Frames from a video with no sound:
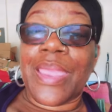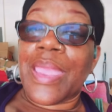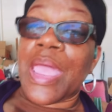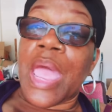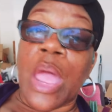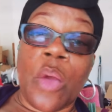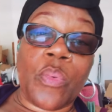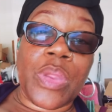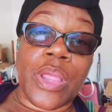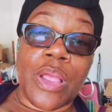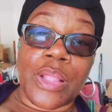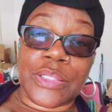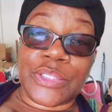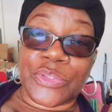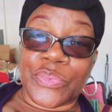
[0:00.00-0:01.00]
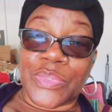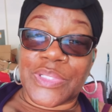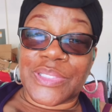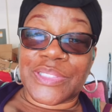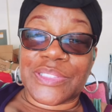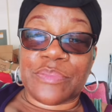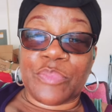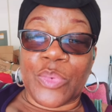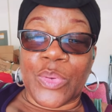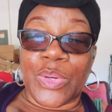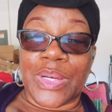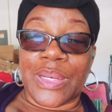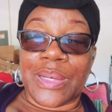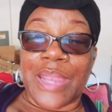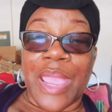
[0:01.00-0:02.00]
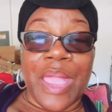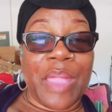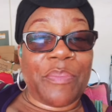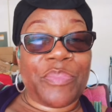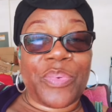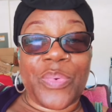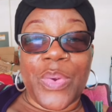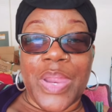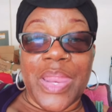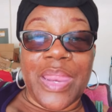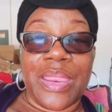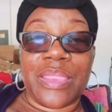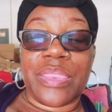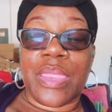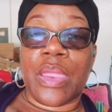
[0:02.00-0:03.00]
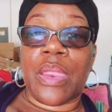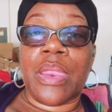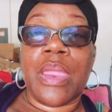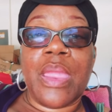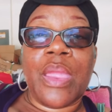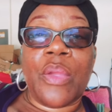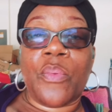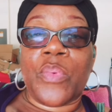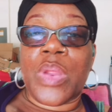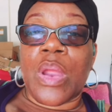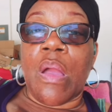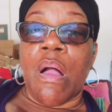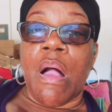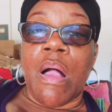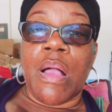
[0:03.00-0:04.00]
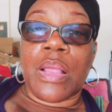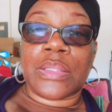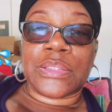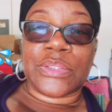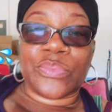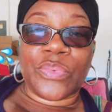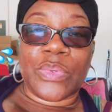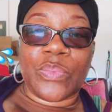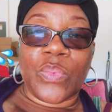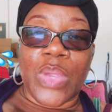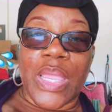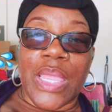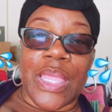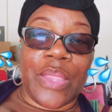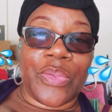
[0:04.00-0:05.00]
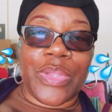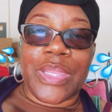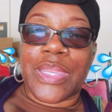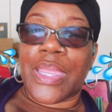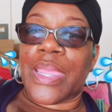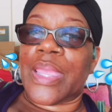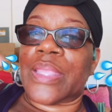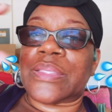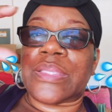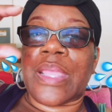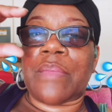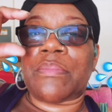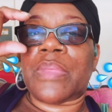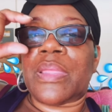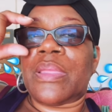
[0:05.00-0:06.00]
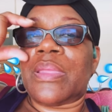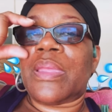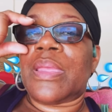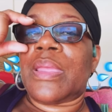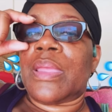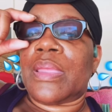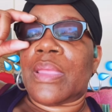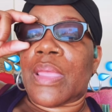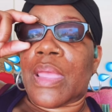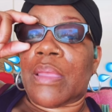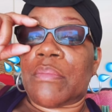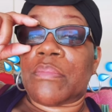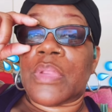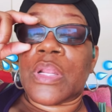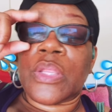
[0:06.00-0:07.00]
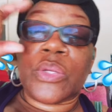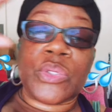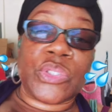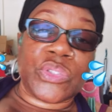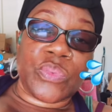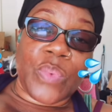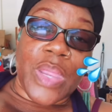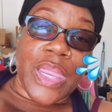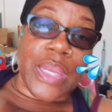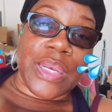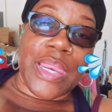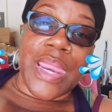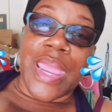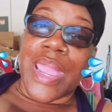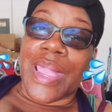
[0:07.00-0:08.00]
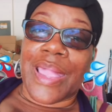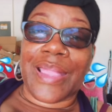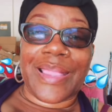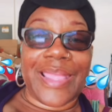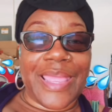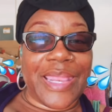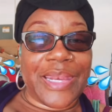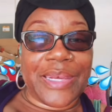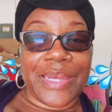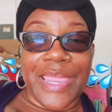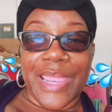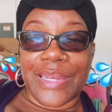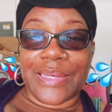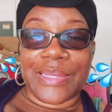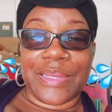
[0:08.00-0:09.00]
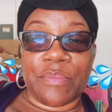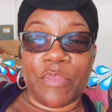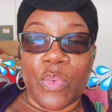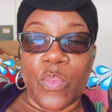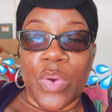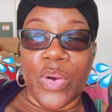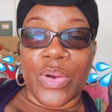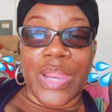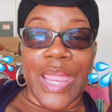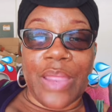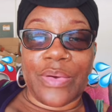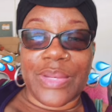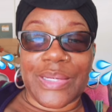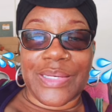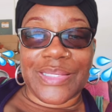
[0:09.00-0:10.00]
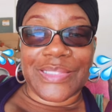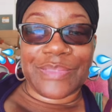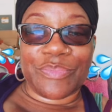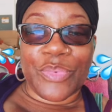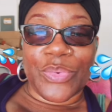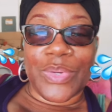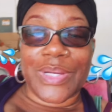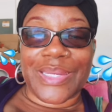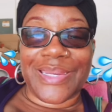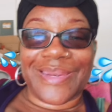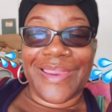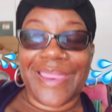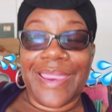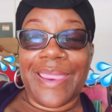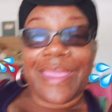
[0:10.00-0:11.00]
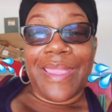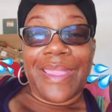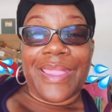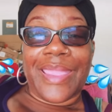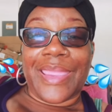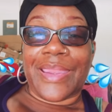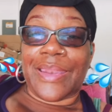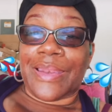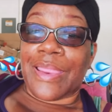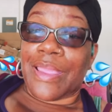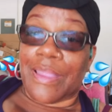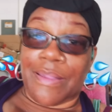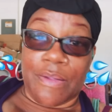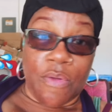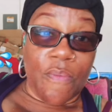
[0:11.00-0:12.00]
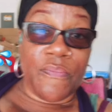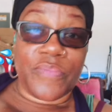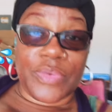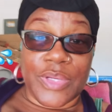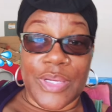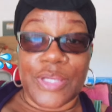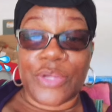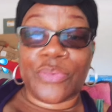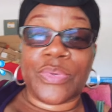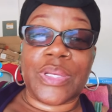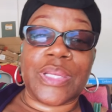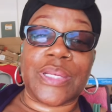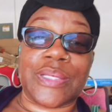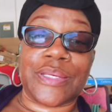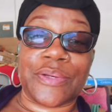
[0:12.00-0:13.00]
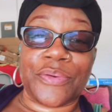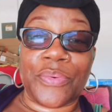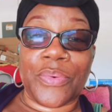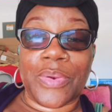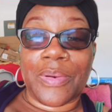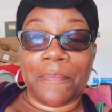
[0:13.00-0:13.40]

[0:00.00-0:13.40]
How we all doing this morning? I pray that we are all doing well. Yes, I'm I'm a little sweaty. Got had to get my workout in this morning and hopefully you did too.